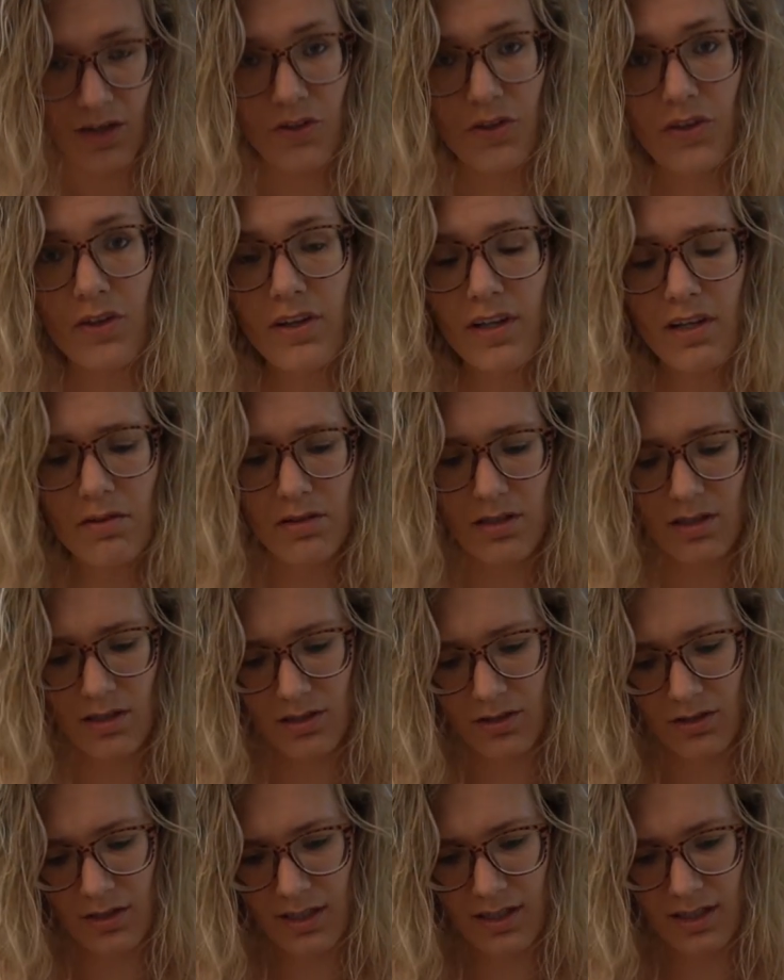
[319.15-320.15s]
You can
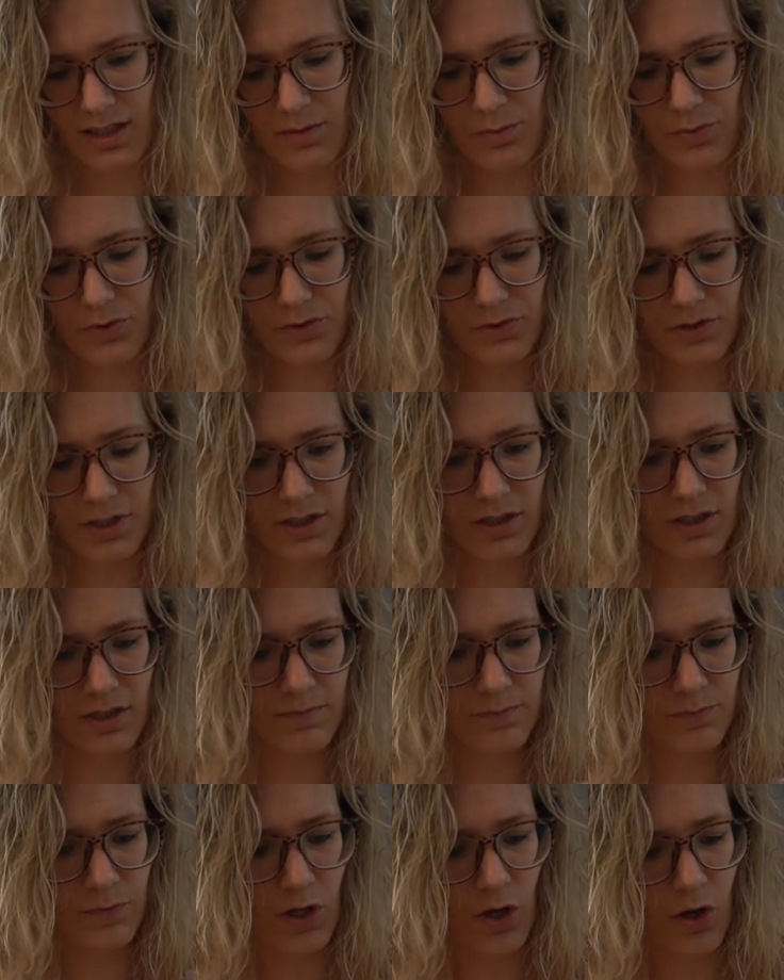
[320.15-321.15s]
keep your
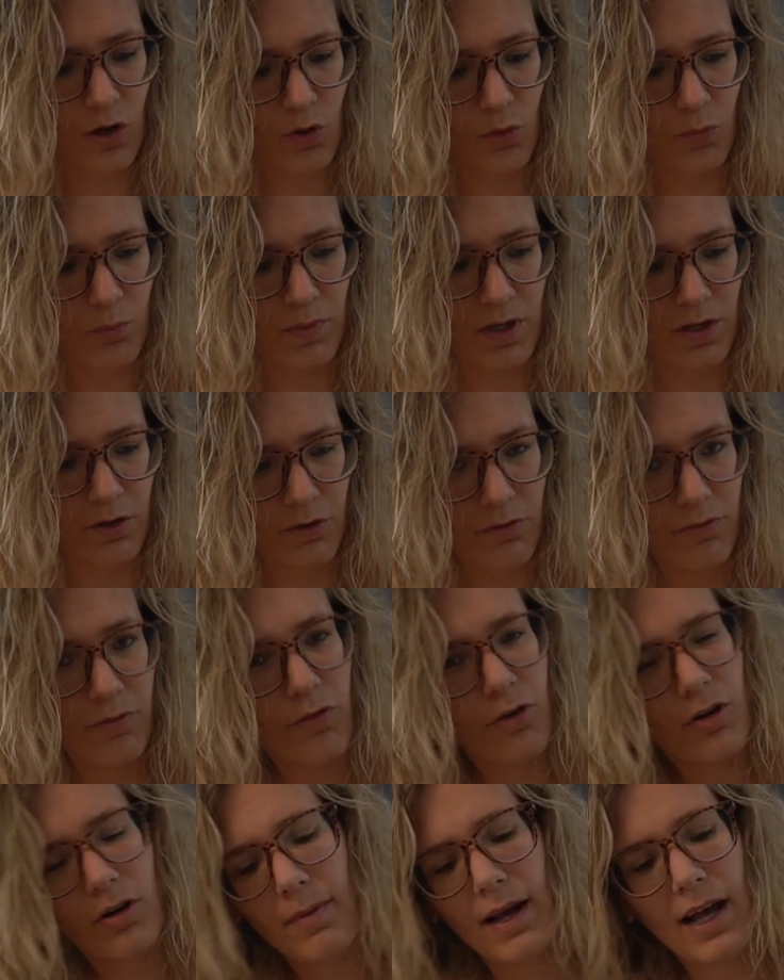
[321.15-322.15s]
oat milk
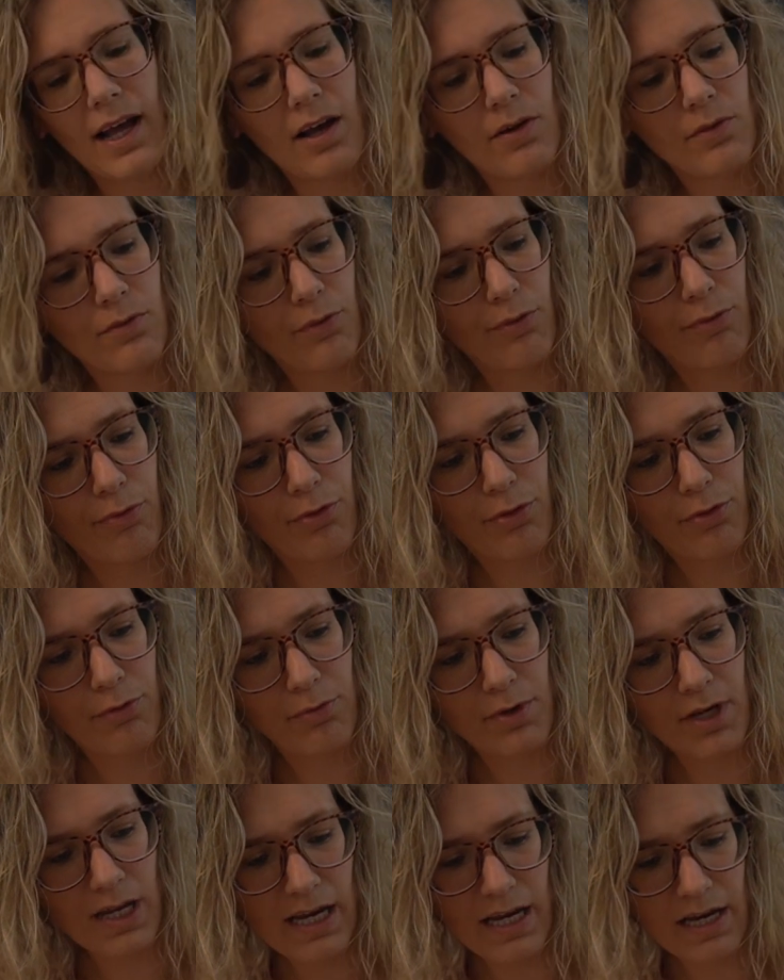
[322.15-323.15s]
for about
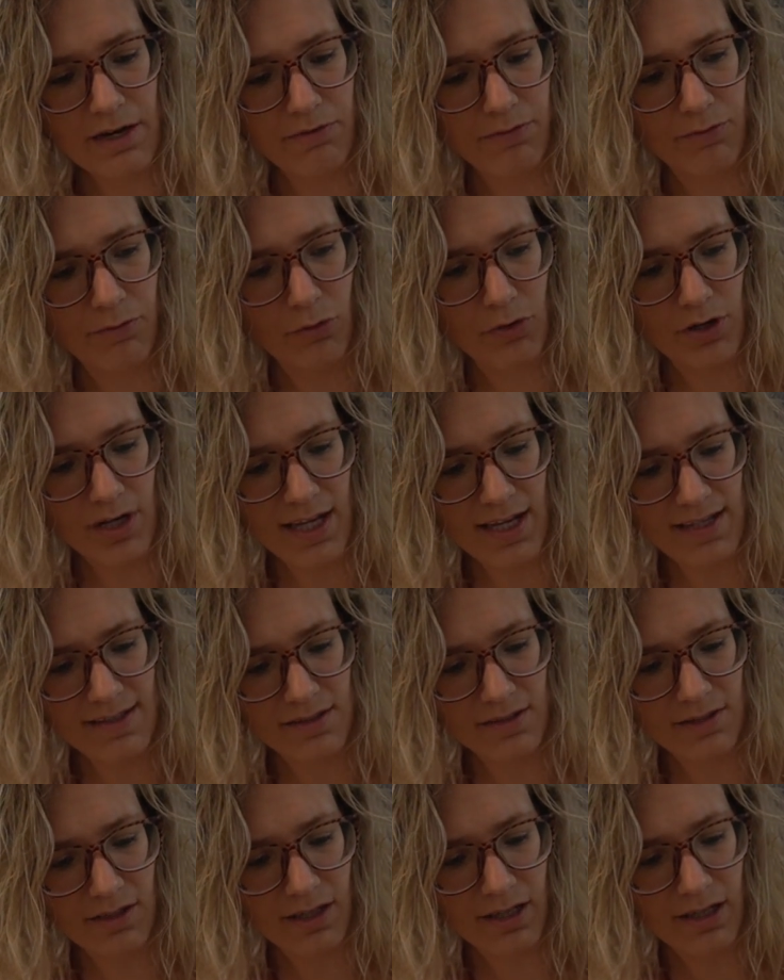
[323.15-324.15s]
3 to 4 days
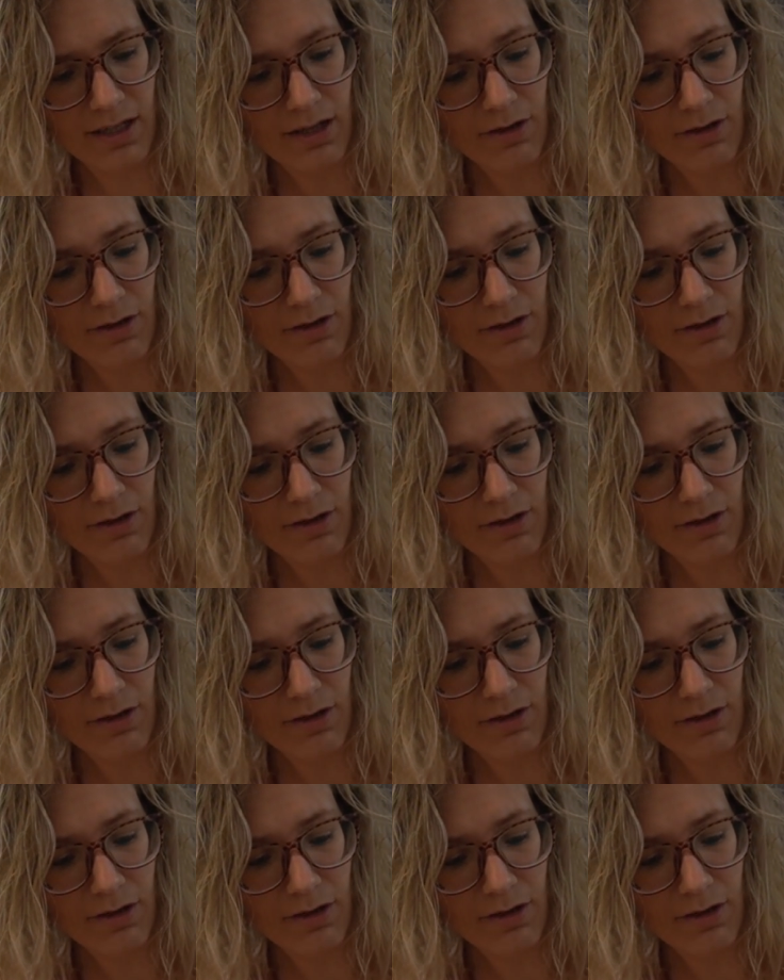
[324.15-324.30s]
in the